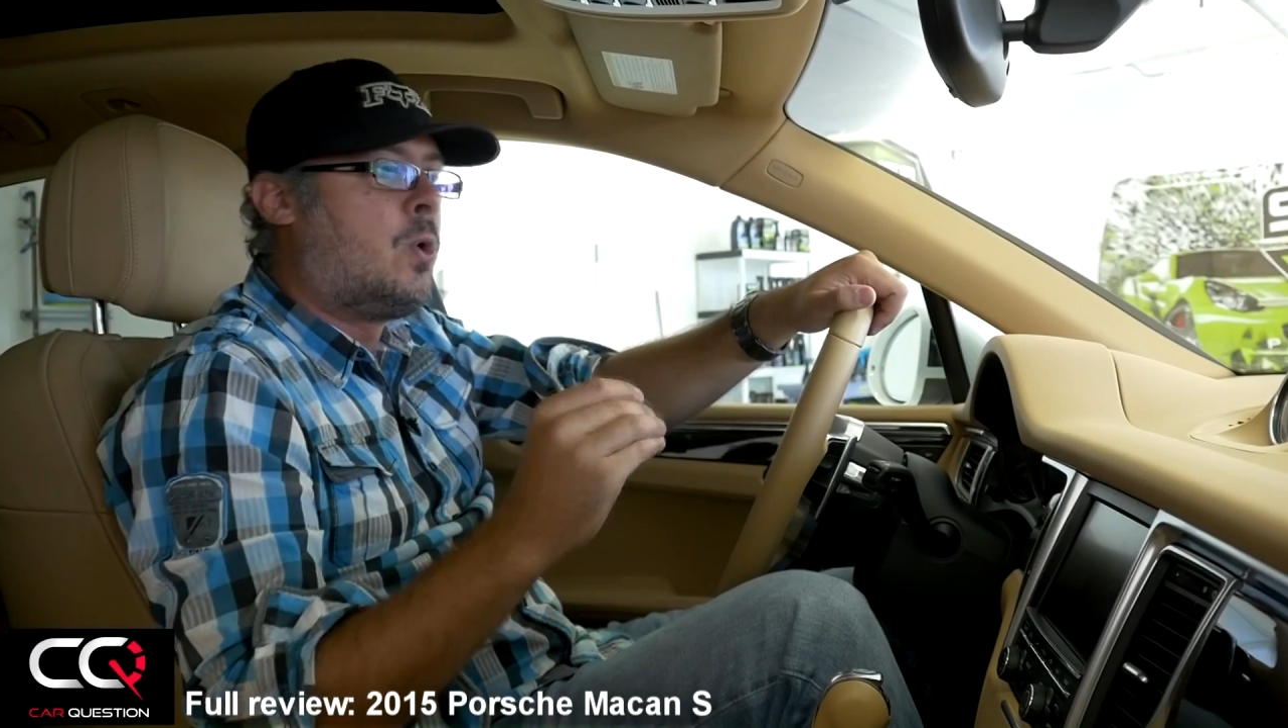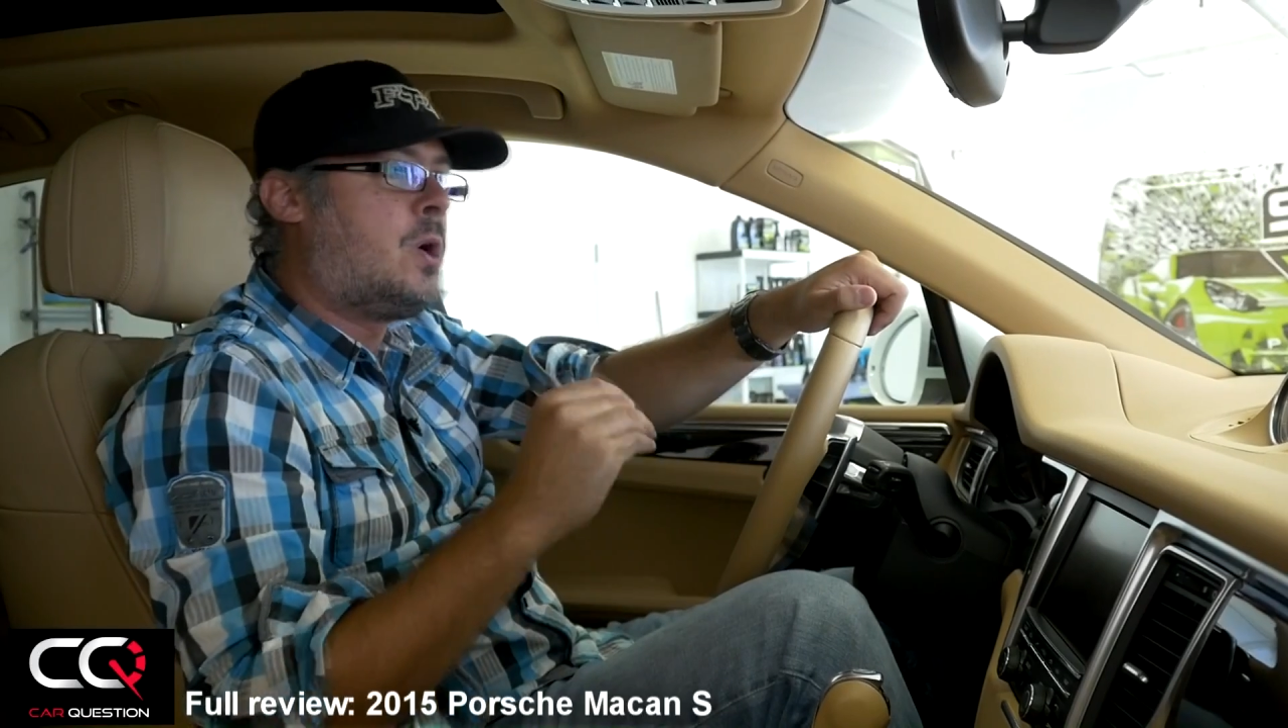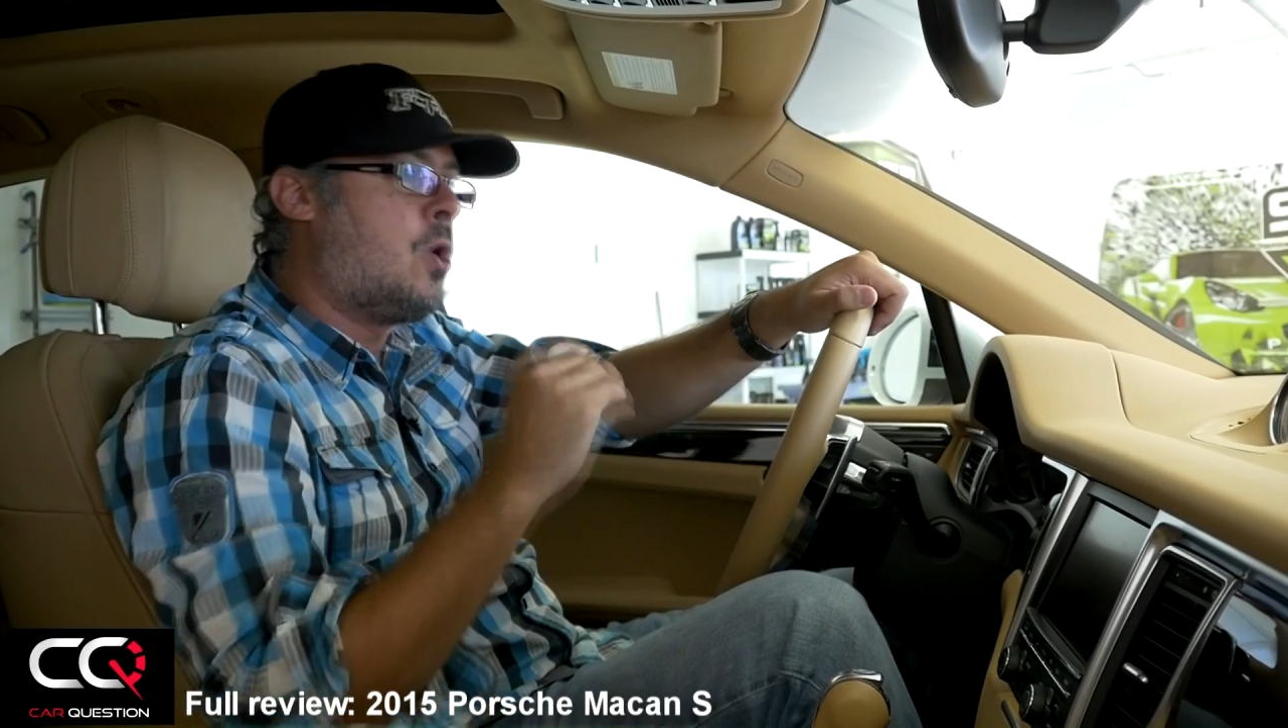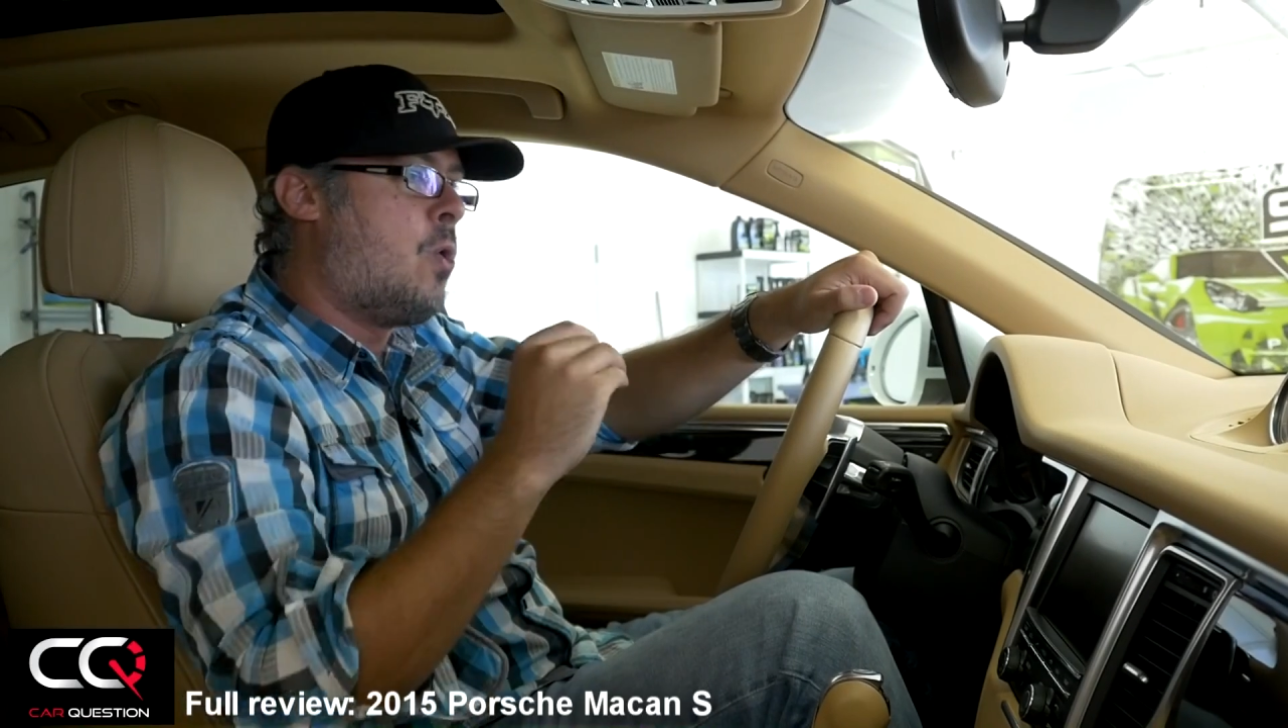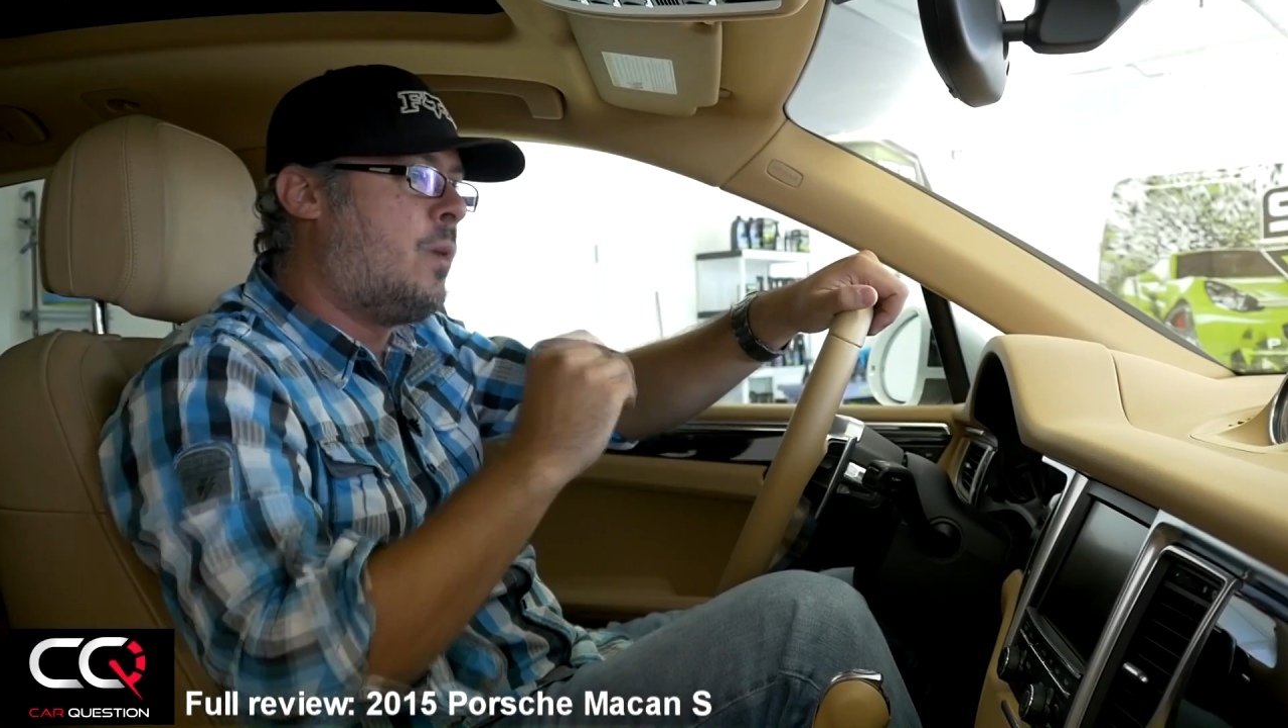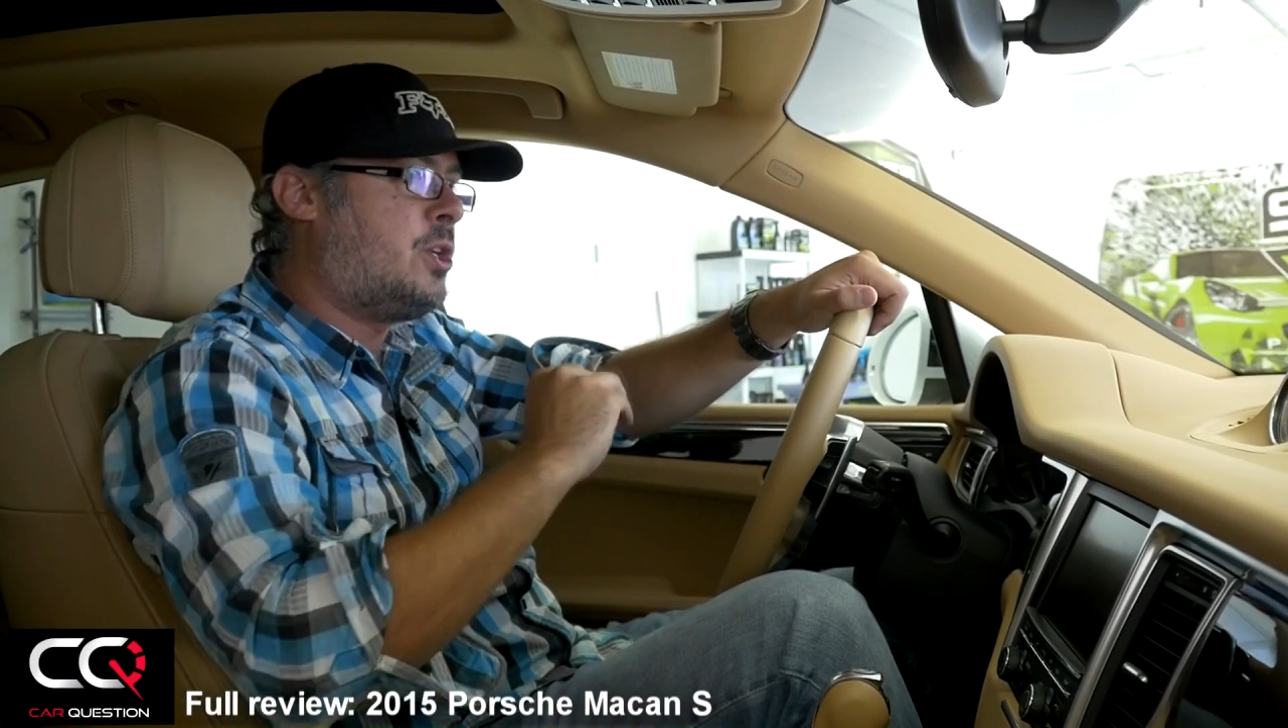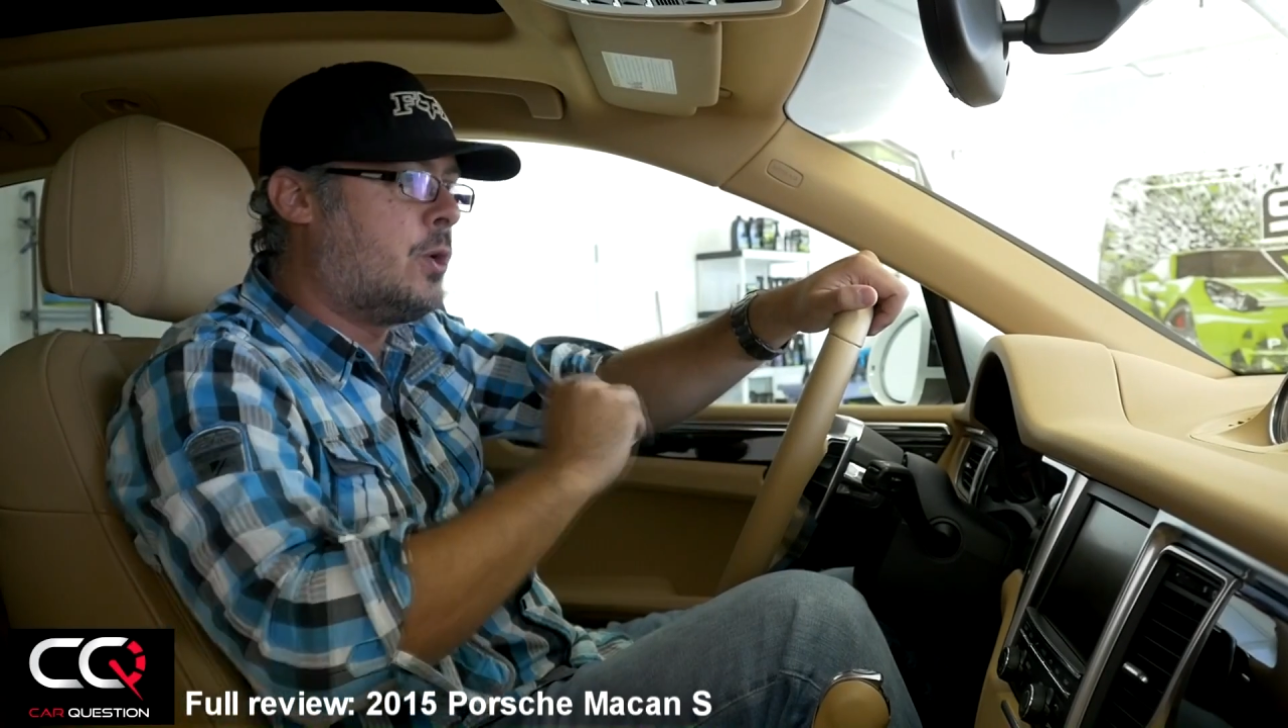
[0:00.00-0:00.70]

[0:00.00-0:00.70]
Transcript: go with